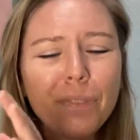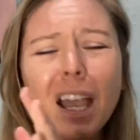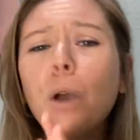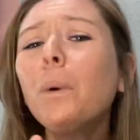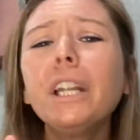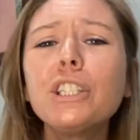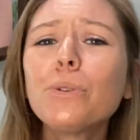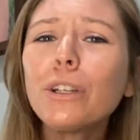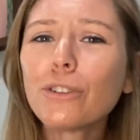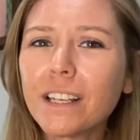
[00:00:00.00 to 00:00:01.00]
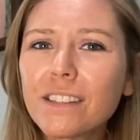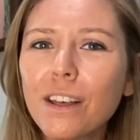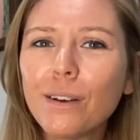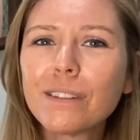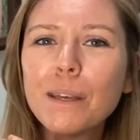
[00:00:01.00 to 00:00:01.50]
I wanted to address
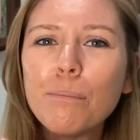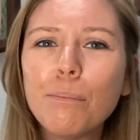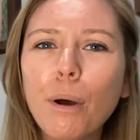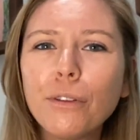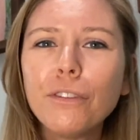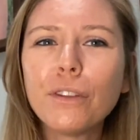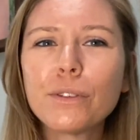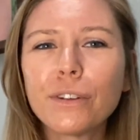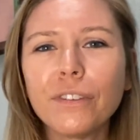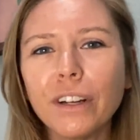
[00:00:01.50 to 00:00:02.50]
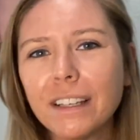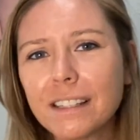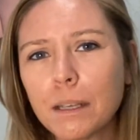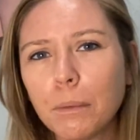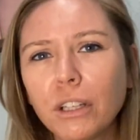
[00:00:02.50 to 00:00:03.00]
those, and both of those are very
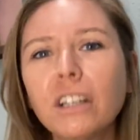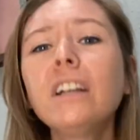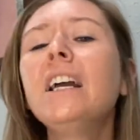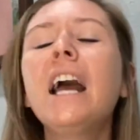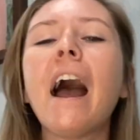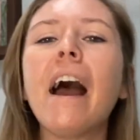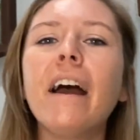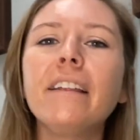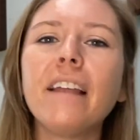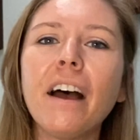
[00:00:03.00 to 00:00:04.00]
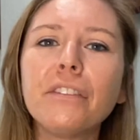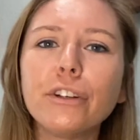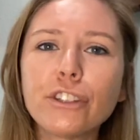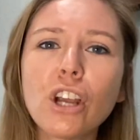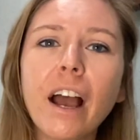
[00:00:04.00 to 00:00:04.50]
similar, and that
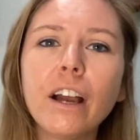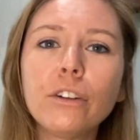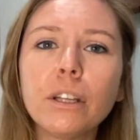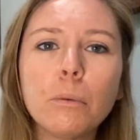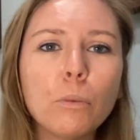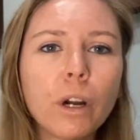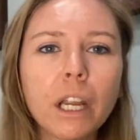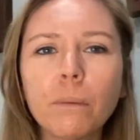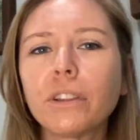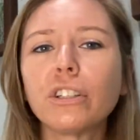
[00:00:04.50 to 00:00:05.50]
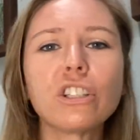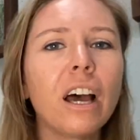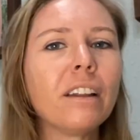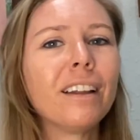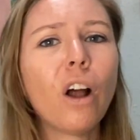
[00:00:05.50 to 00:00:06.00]
they've been working with their
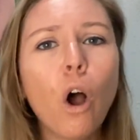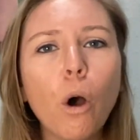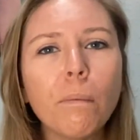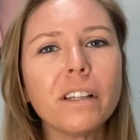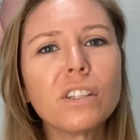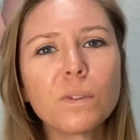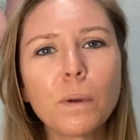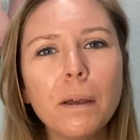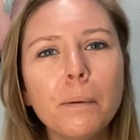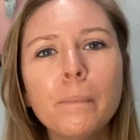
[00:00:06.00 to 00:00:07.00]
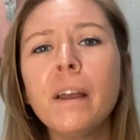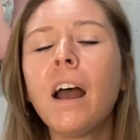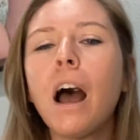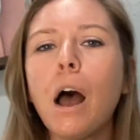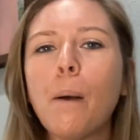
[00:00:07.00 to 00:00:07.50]
child at home on swim.
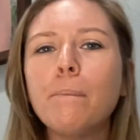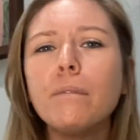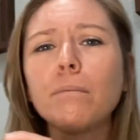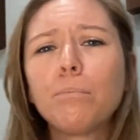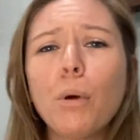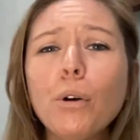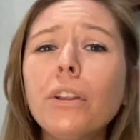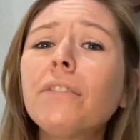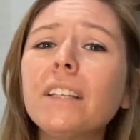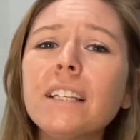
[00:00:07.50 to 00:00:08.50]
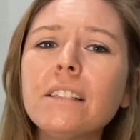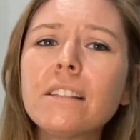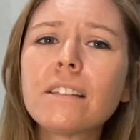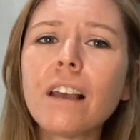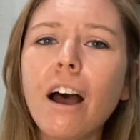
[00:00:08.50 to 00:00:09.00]
Both of
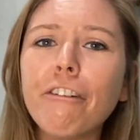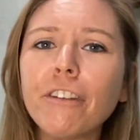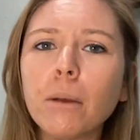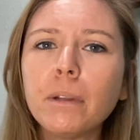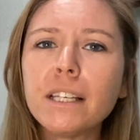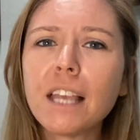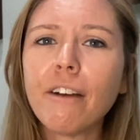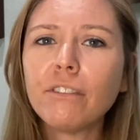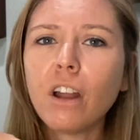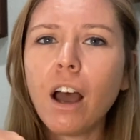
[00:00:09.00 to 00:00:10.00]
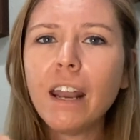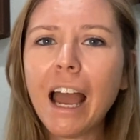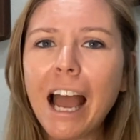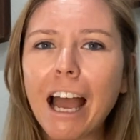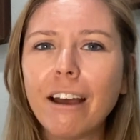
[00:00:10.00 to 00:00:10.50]
these families have not
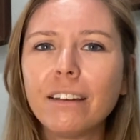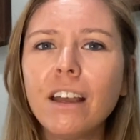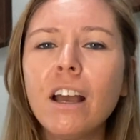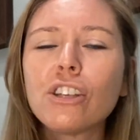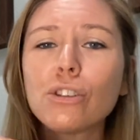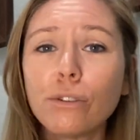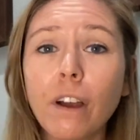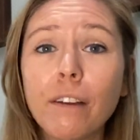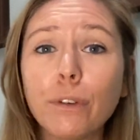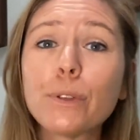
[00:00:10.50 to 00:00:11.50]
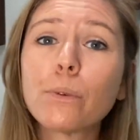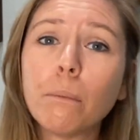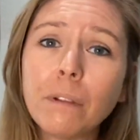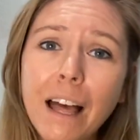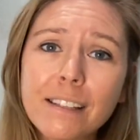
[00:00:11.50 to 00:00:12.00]
had survival
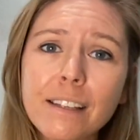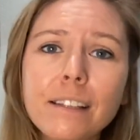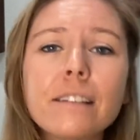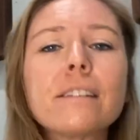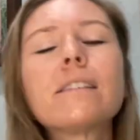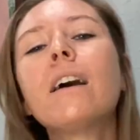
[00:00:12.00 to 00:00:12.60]
swim lessons,